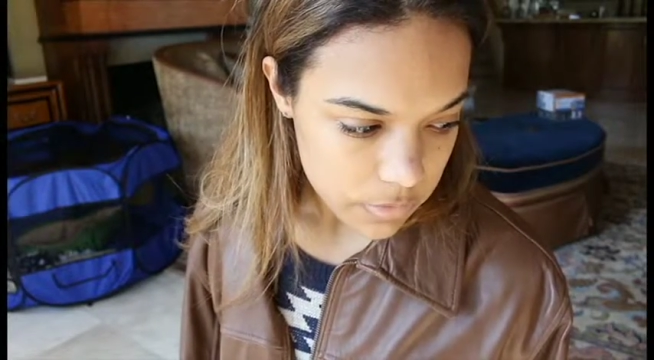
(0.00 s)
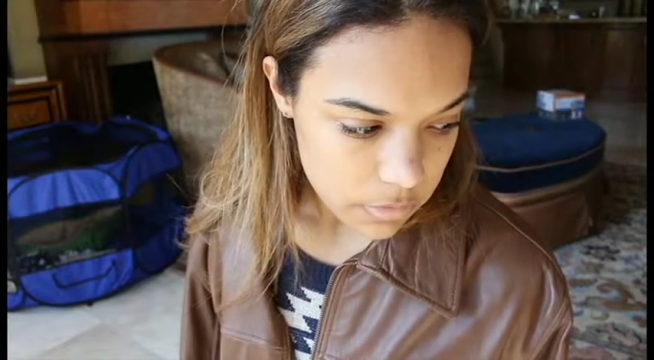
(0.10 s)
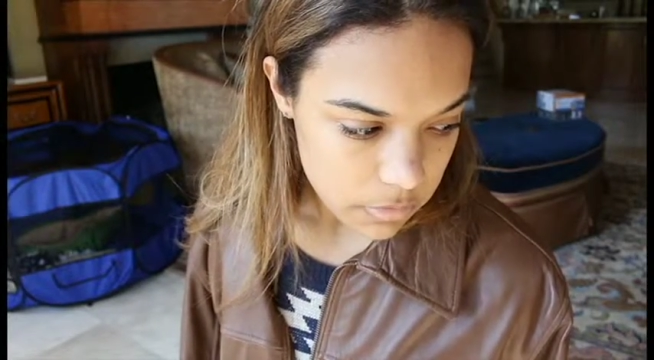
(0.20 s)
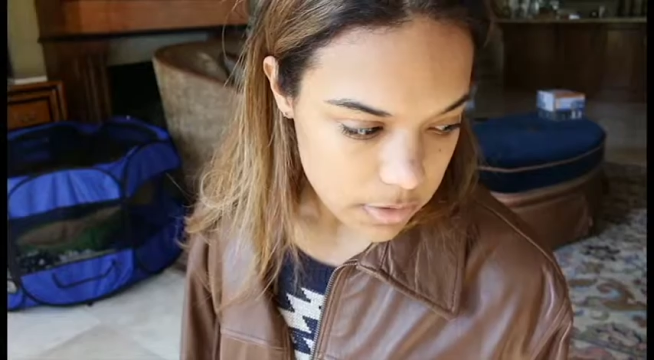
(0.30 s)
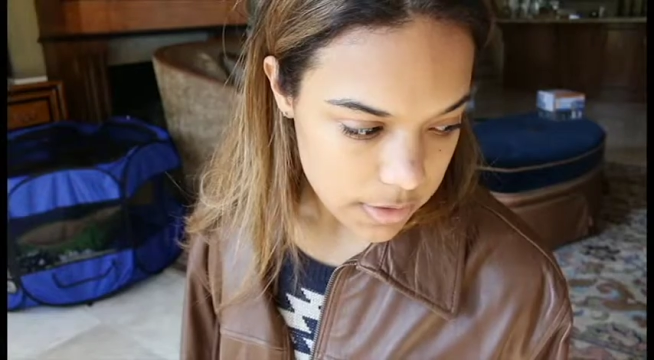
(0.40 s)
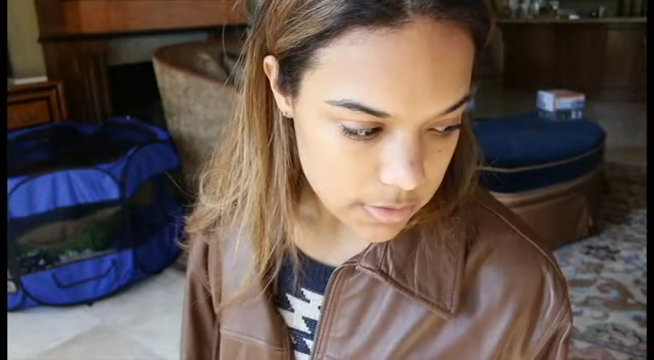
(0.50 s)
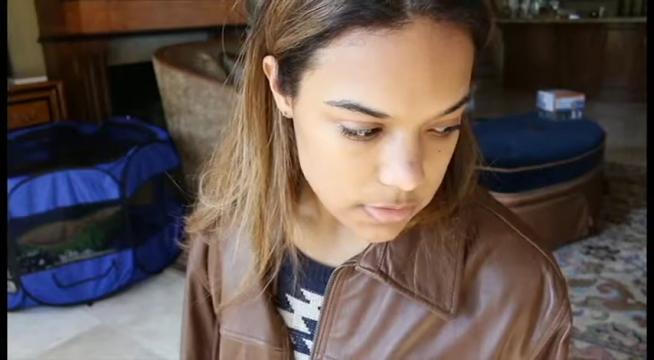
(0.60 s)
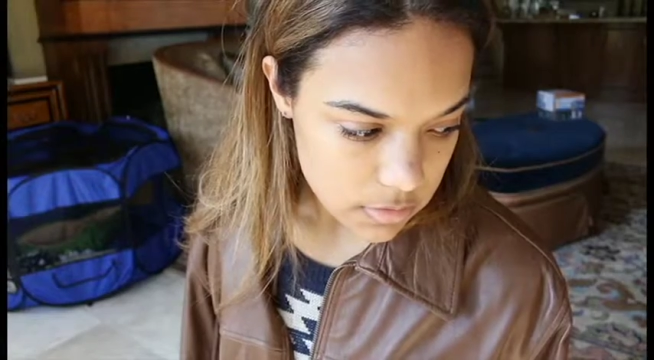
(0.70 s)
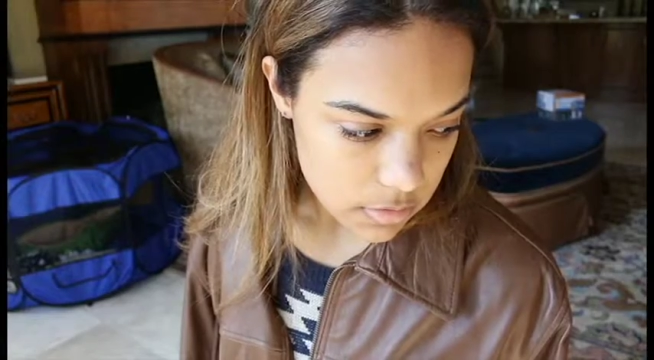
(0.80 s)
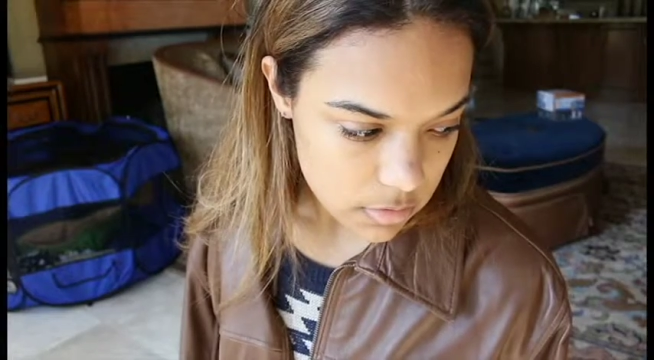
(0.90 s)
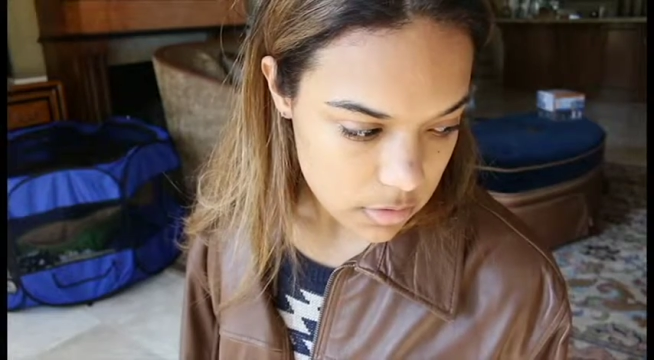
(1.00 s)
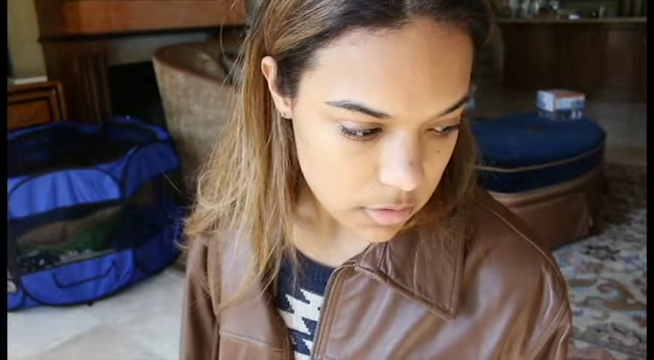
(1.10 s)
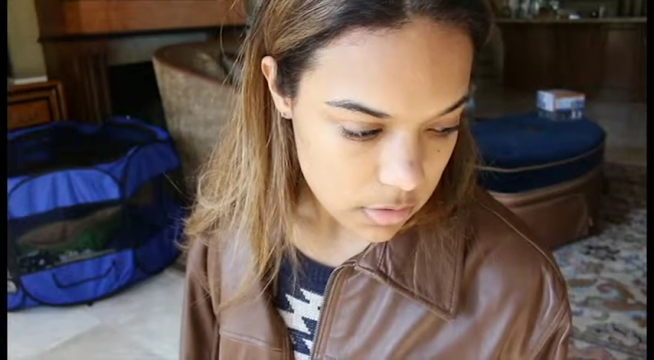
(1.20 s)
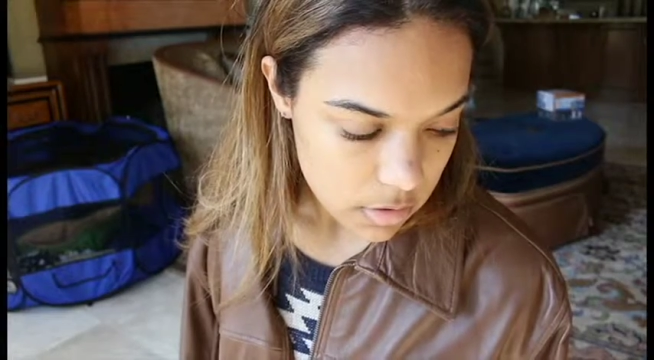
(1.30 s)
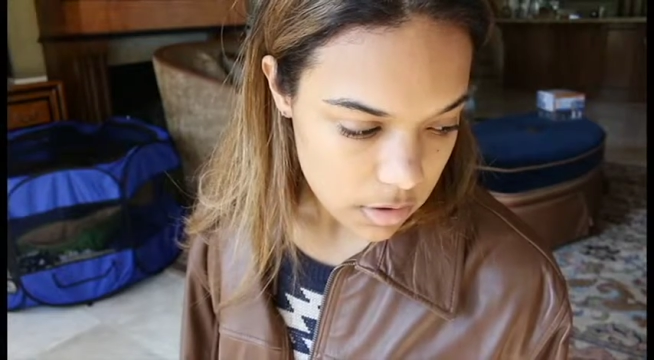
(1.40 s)
You were going to ask her
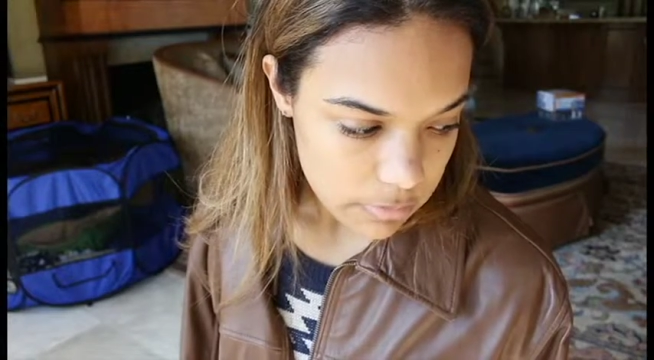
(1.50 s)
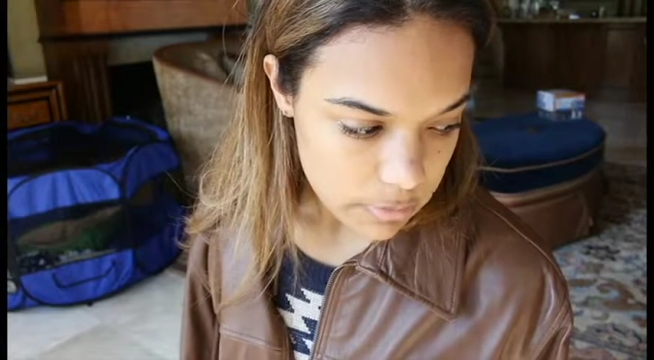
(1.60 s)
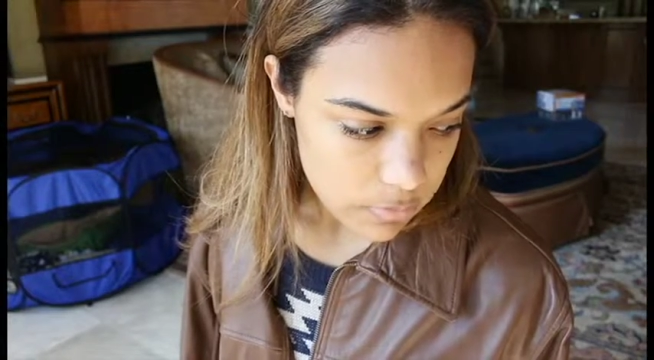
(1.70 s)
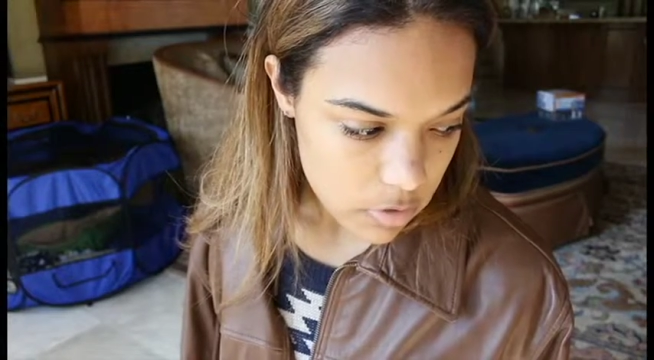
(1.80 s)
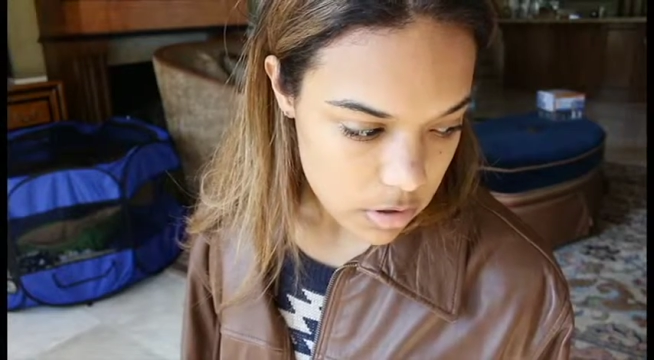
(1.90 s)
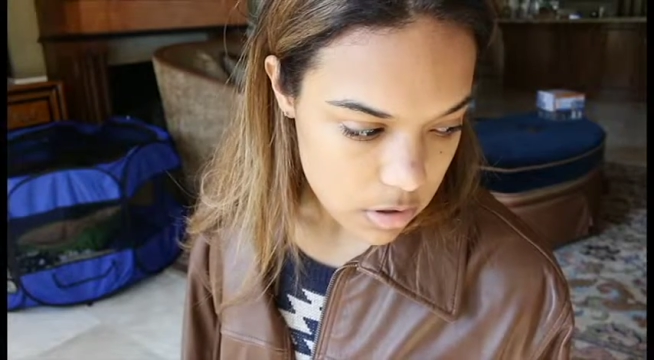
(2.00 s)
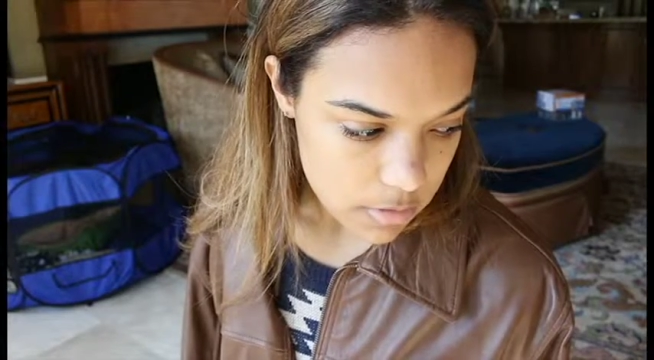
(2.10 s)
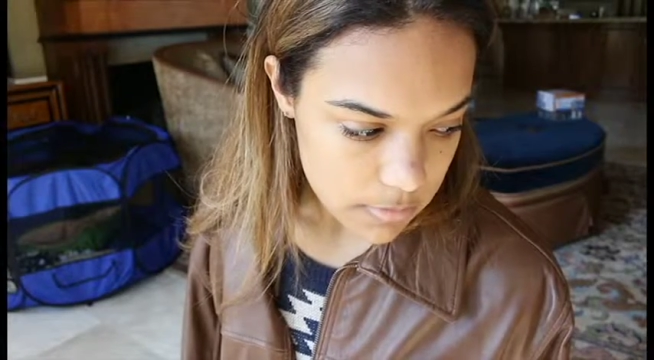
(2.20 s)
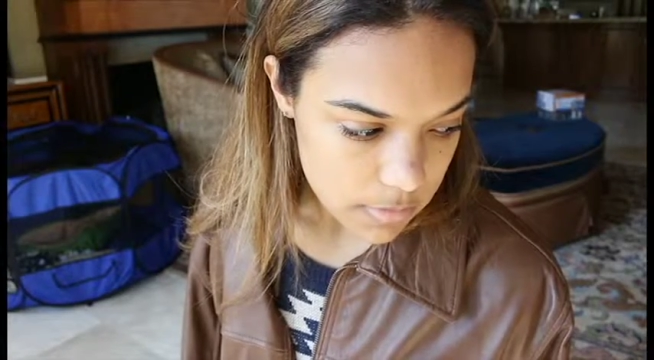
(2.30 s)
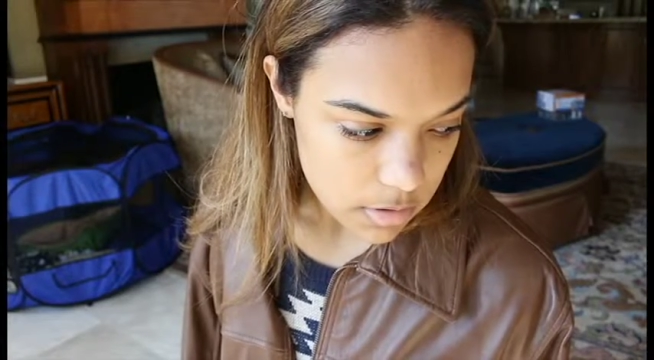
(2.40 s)
about prom.